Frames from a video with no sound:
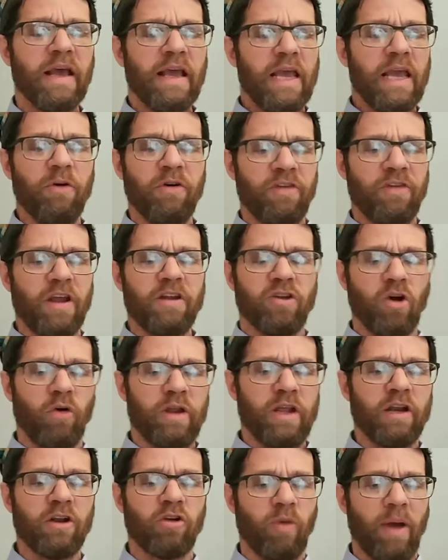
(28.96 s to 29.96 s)
He was a
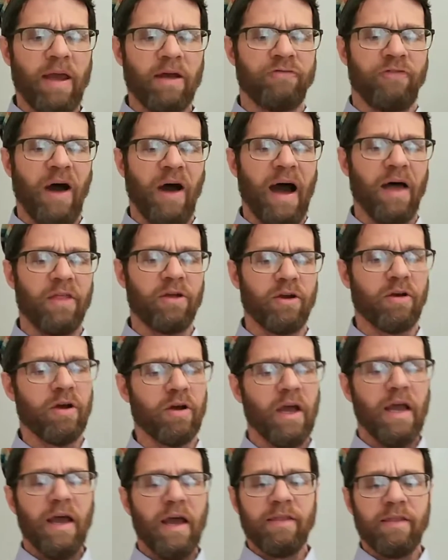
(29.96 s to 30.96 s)
doting
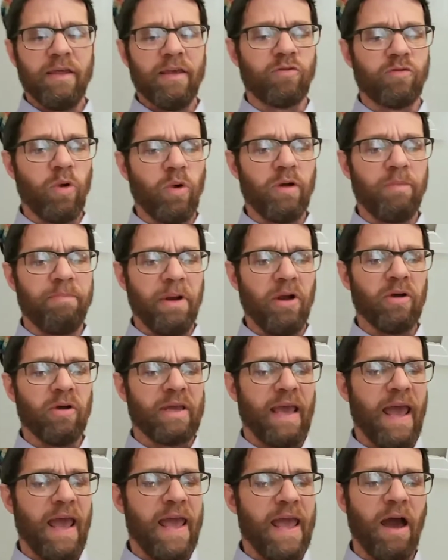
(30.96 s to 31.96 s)
grandfather. This word
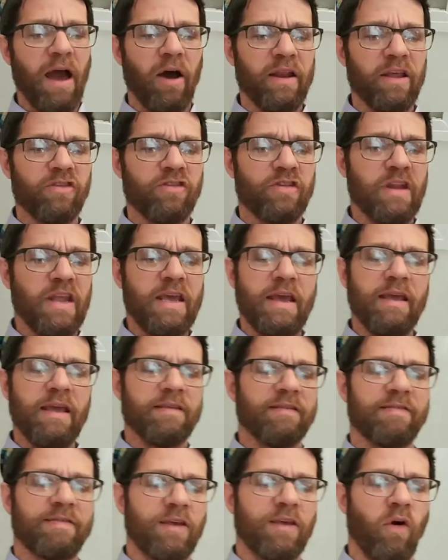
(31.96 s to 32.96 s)
birkei on his
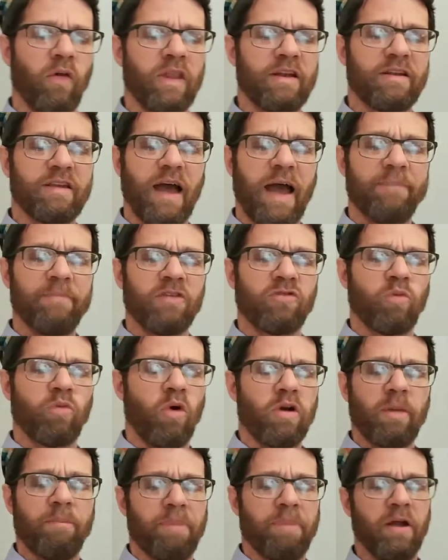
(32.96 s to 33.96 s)
knees, it's the only time this
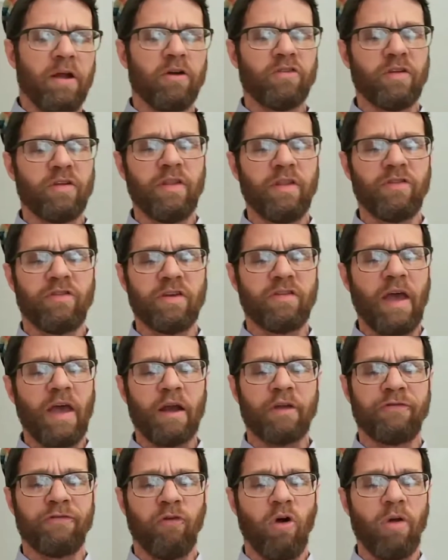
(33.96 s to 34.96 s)
word appears in this
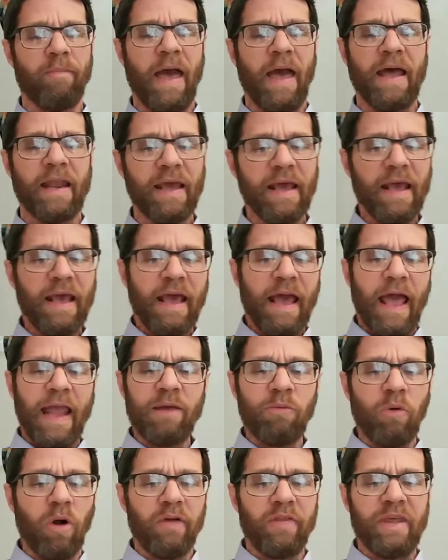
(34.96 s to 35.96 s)
exact format
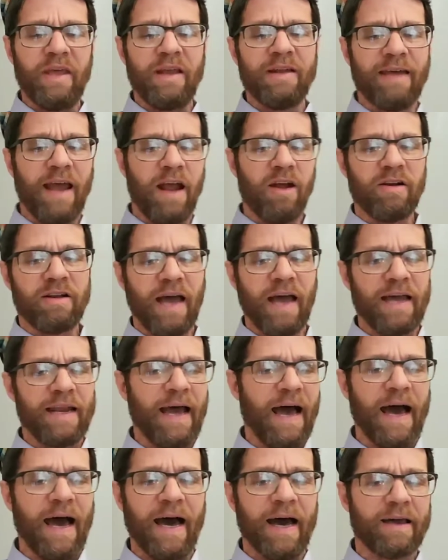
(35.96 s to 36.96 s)
anywhere in the entire
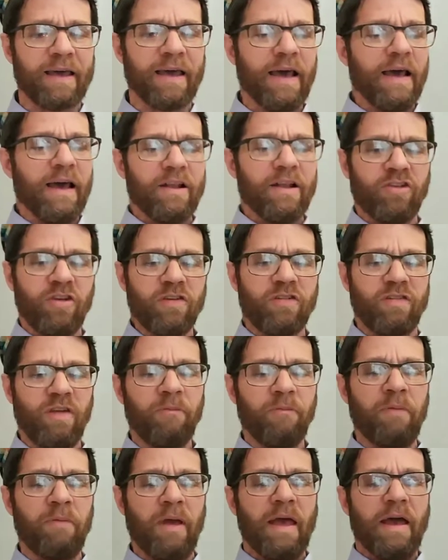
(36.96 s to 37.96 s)
Tanakh. Just
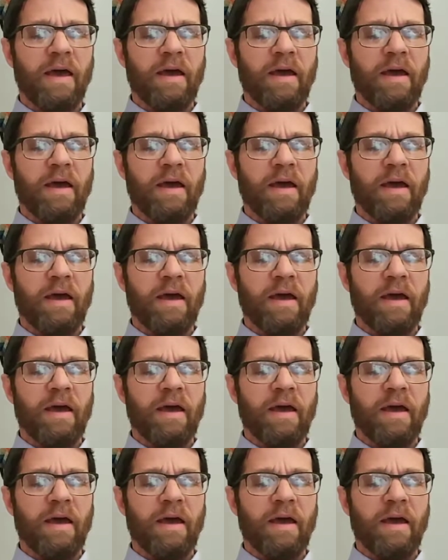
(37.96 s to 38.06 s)
some